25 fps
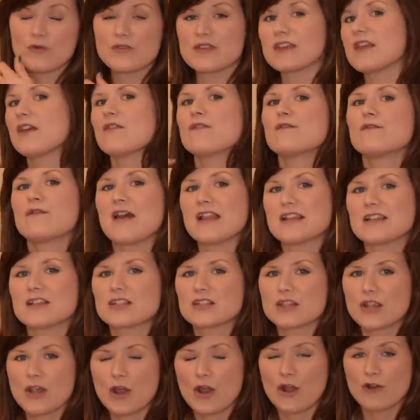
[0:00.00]
the
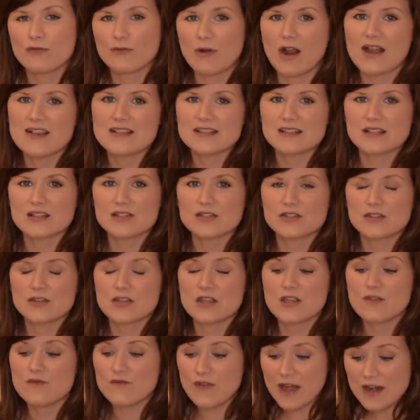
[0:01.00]
event horizon. So the
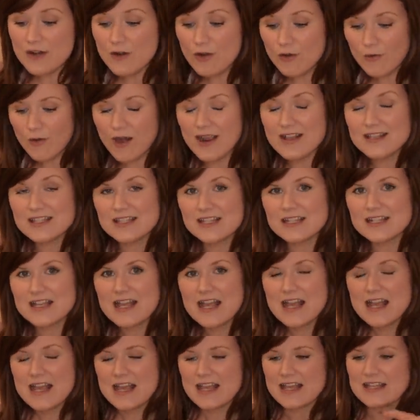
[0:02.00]
event horizon
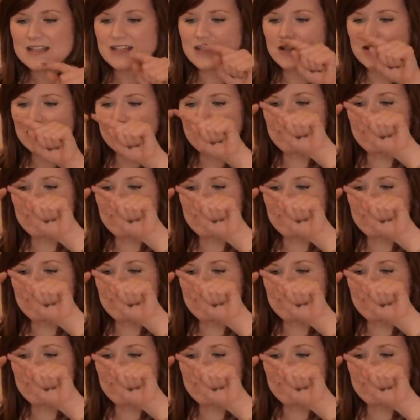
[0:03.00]
is the sort